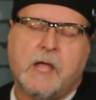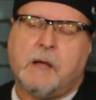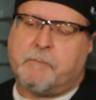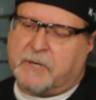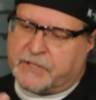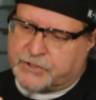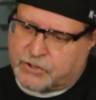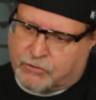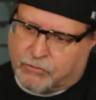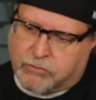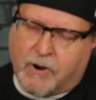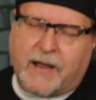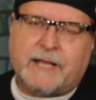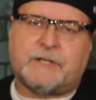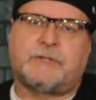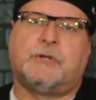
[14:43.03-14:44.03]
but it's
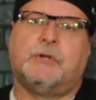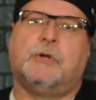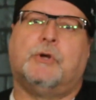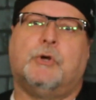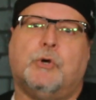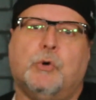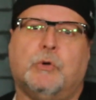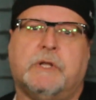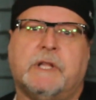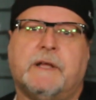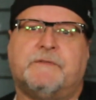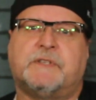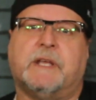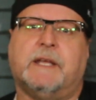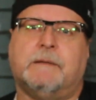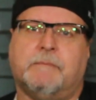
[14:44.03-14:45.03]
Christ who
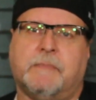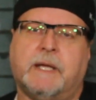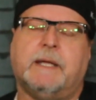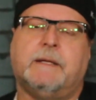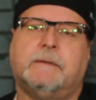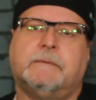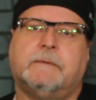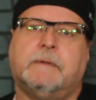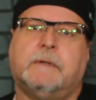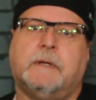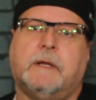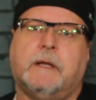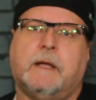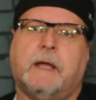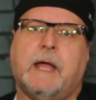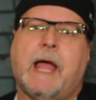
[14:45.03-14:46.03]
lives in me.
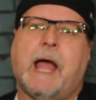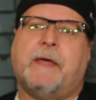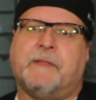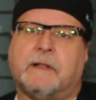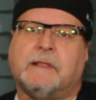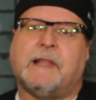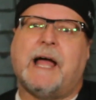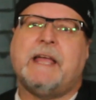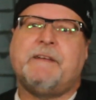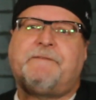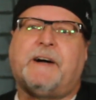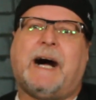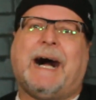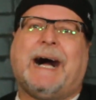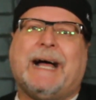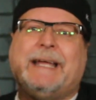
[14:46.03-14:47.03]
And the life
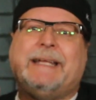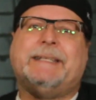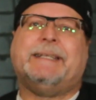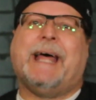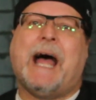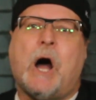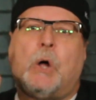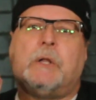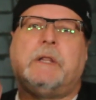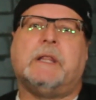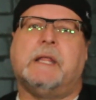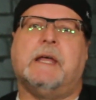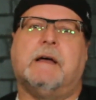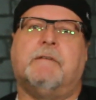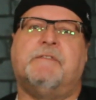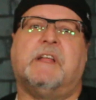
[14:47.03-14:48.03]
I now
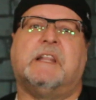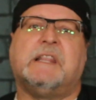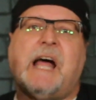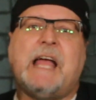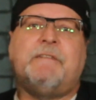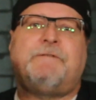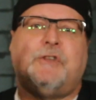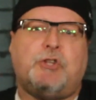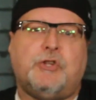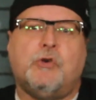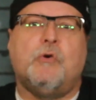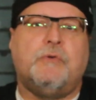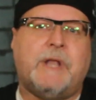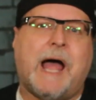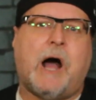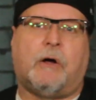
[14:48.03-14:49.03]
live, the life
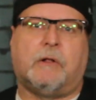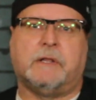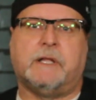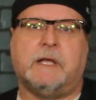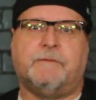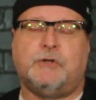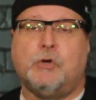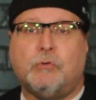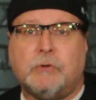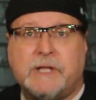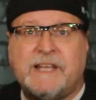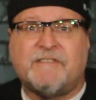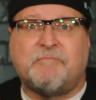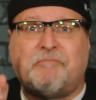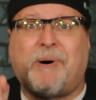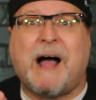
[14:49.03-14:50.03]
you now live, you
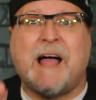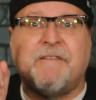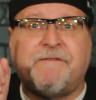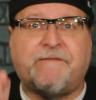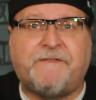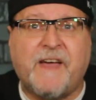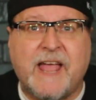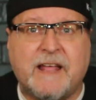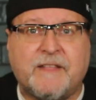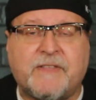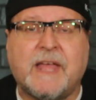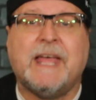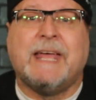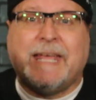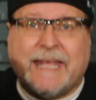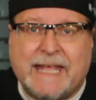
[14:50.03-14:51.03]
live by faith
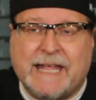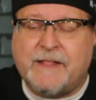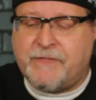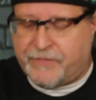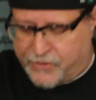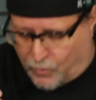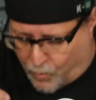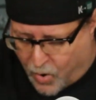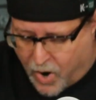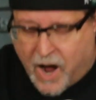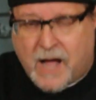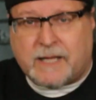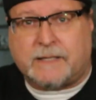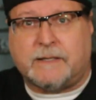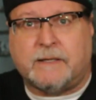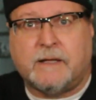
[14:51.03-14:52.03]
in the
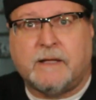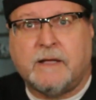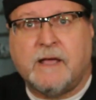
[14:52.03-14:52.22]
one.